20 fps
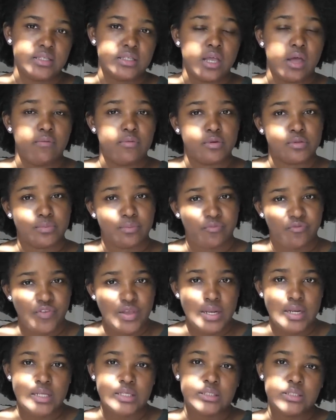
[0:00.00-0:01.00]
It covers
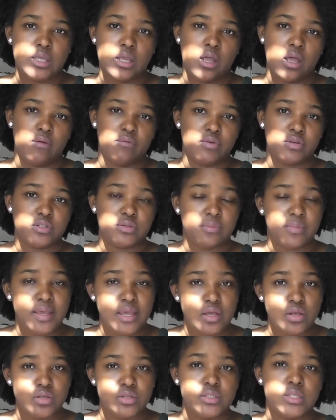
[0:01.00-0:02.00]
fitness, it covers
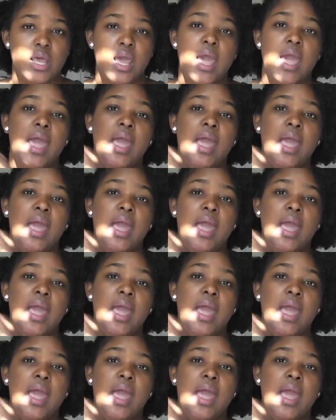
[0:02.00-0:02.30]
meals,